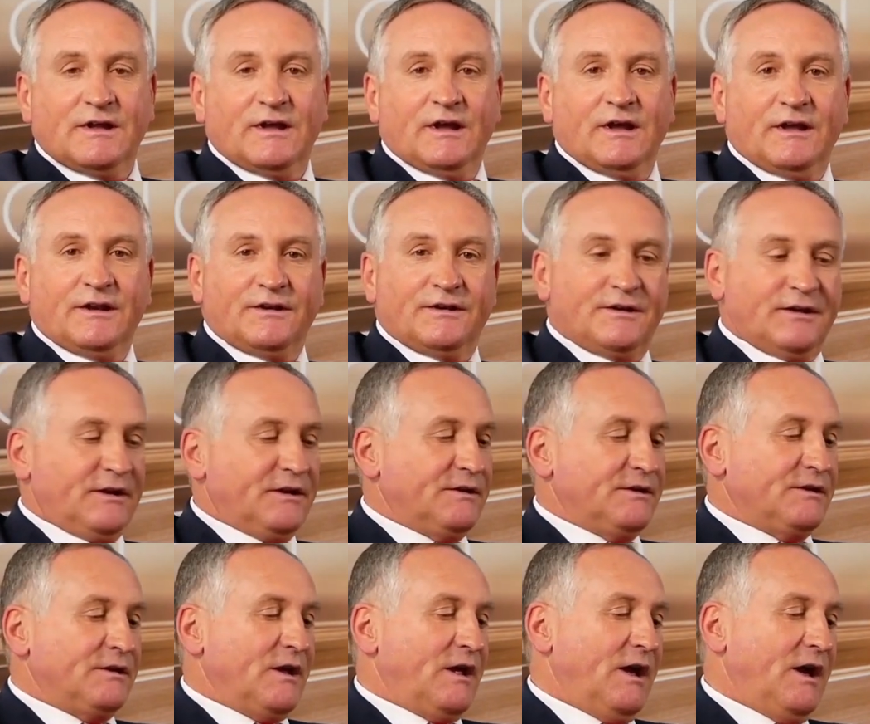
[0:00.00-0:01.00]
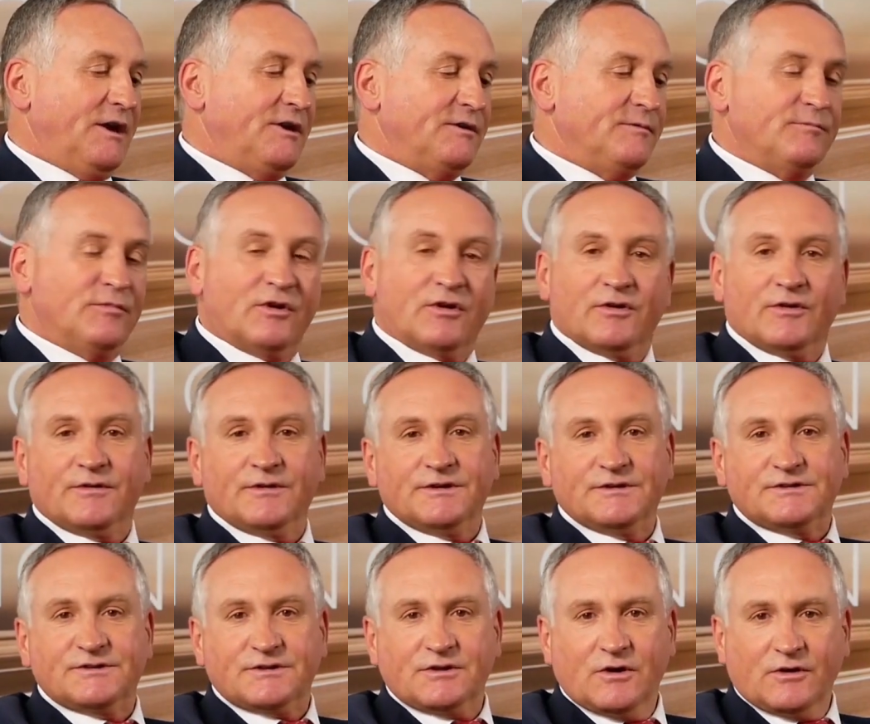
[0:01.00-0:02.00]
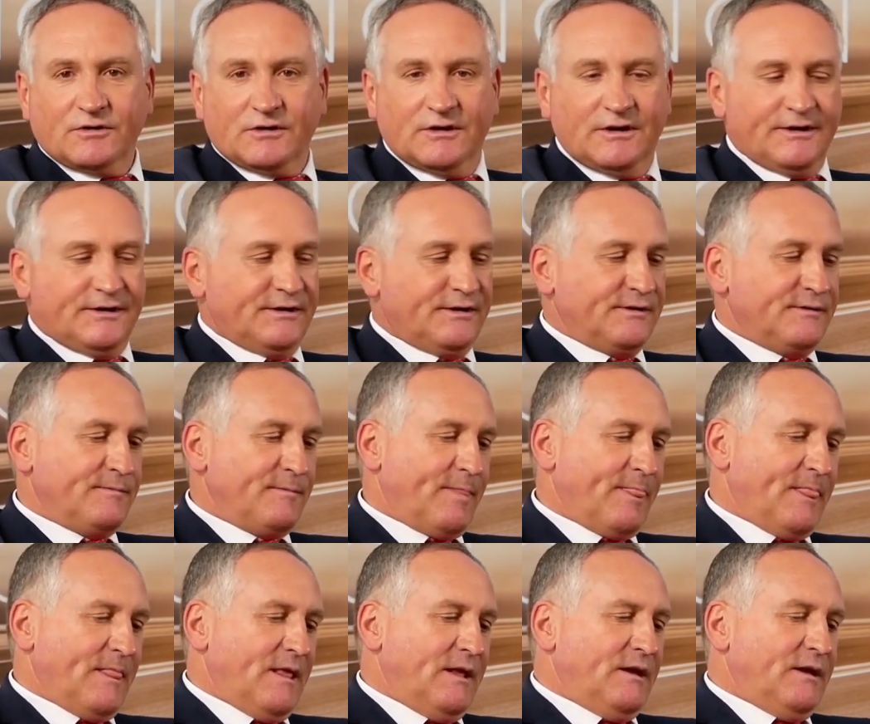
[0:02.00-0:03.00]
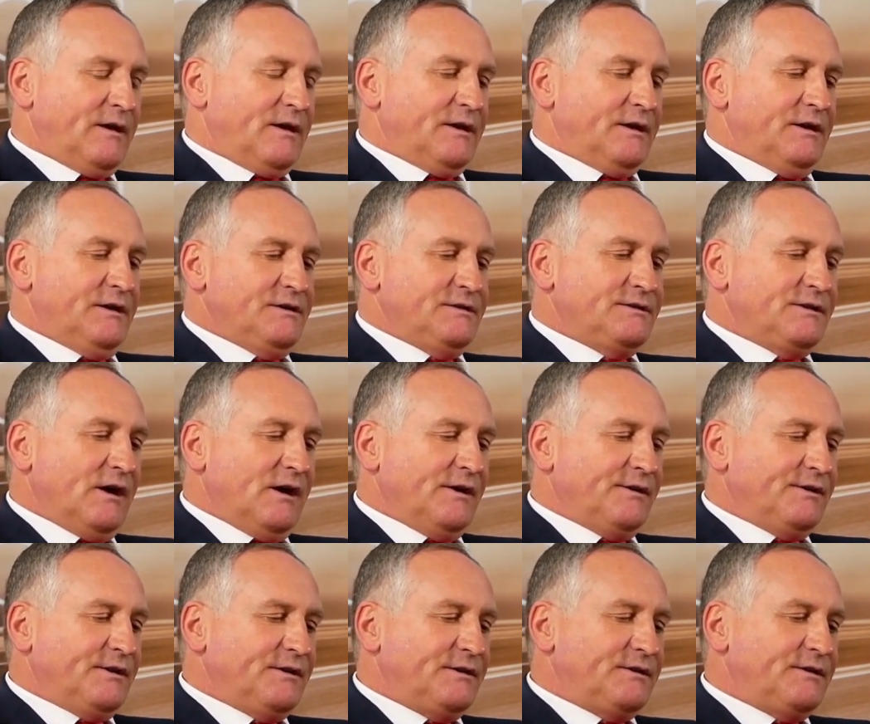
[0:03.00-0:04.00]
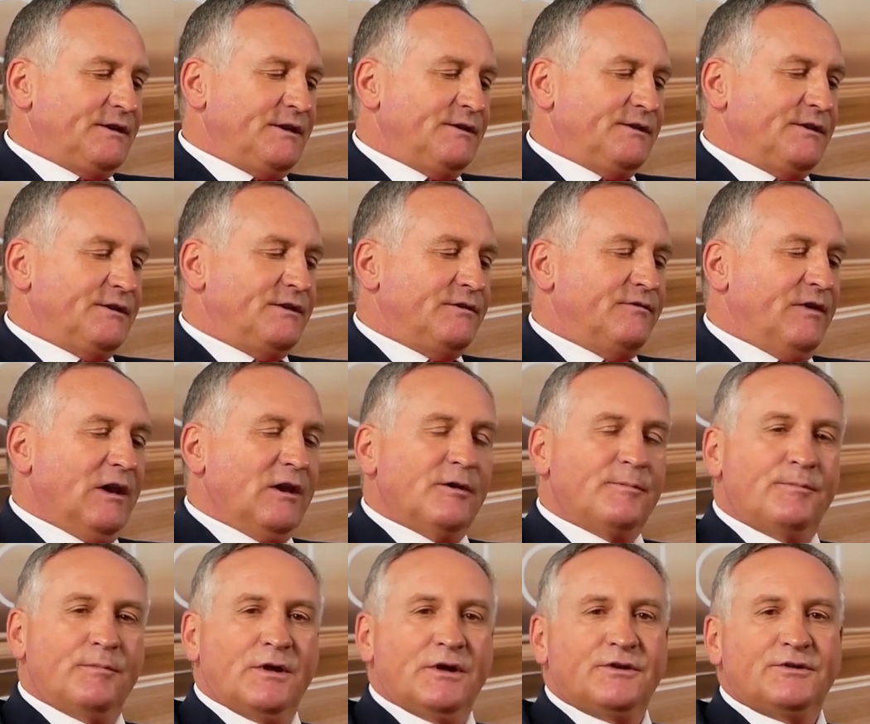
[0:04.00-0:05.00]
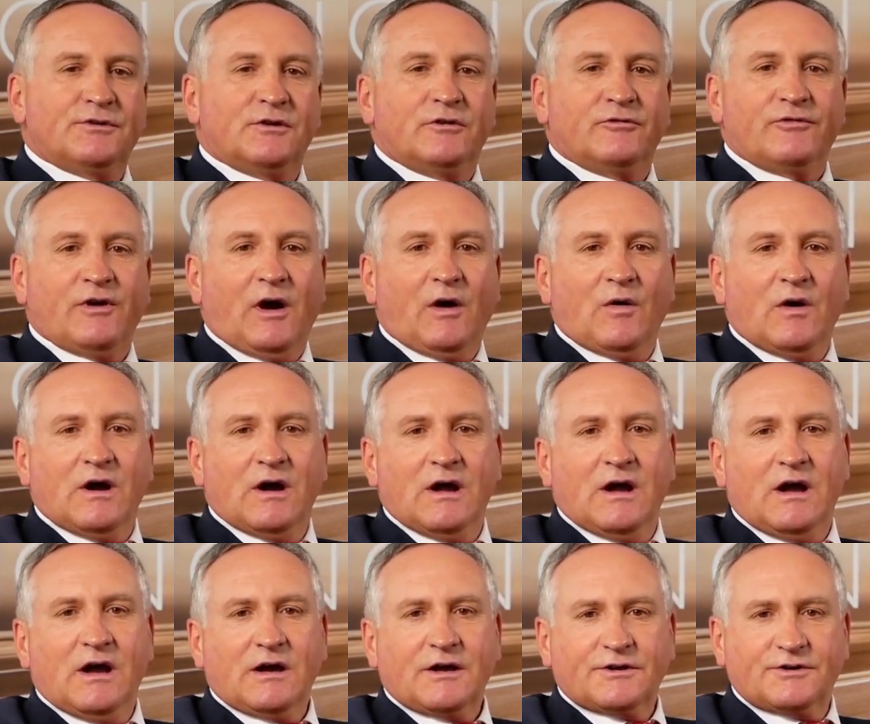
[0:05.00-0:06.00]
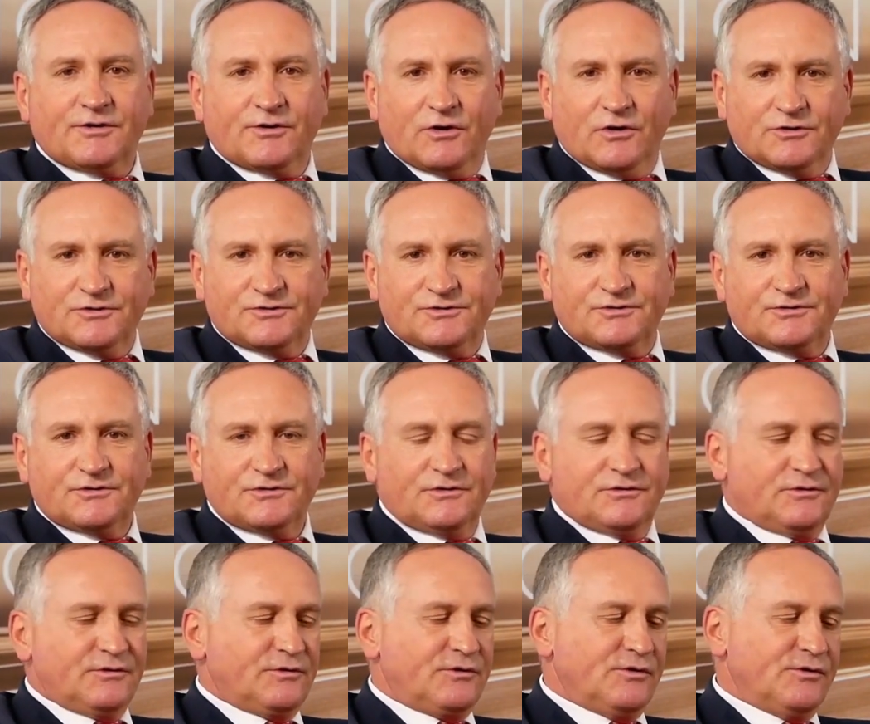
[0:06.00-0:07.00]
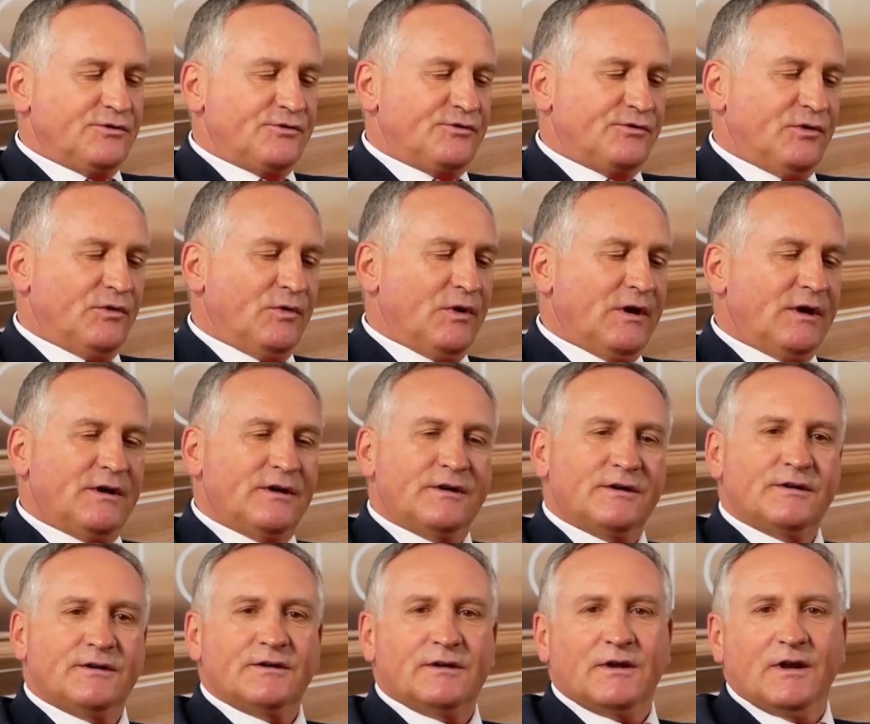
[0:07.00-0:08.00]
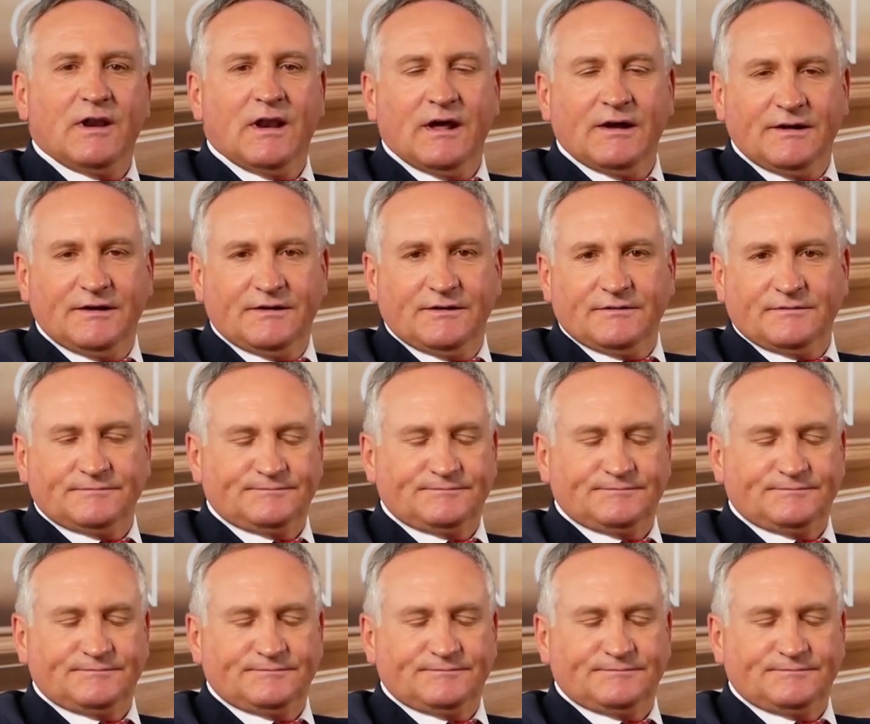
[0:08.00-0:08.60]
and in Edinburgh in Scotland, he started in the development of our Actros controller line.